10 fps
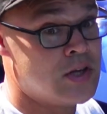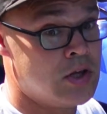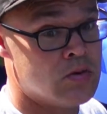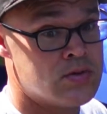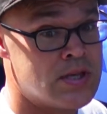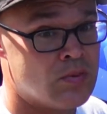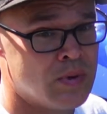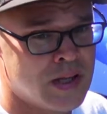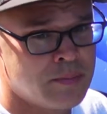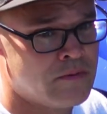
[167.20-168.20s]
to use. It
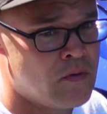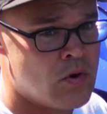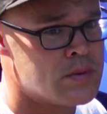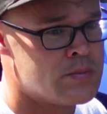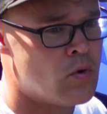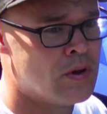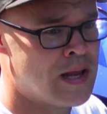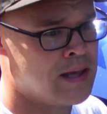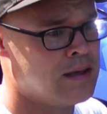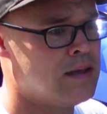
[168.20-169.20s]
really performs more
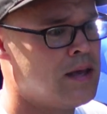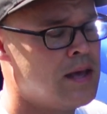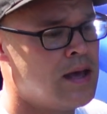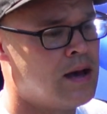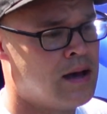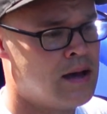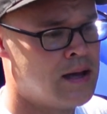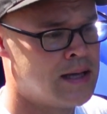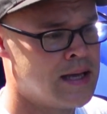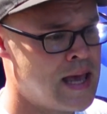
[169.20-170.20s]
like,
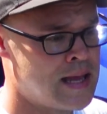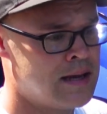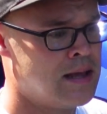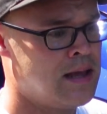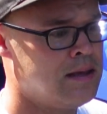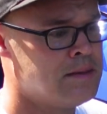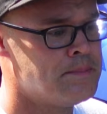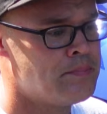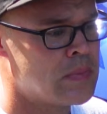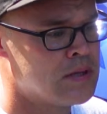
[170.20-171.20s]
again, a
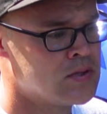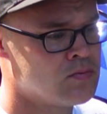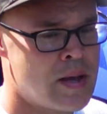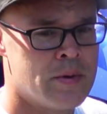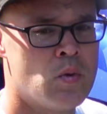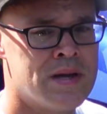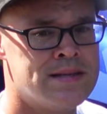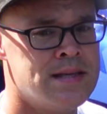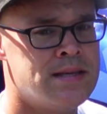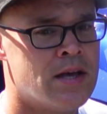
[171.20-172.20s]
ceramic quick
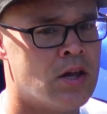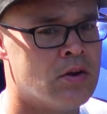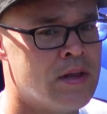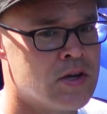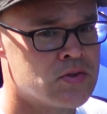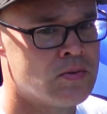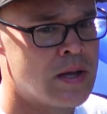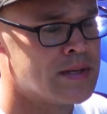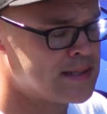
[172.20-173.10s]
detailer than a ceramic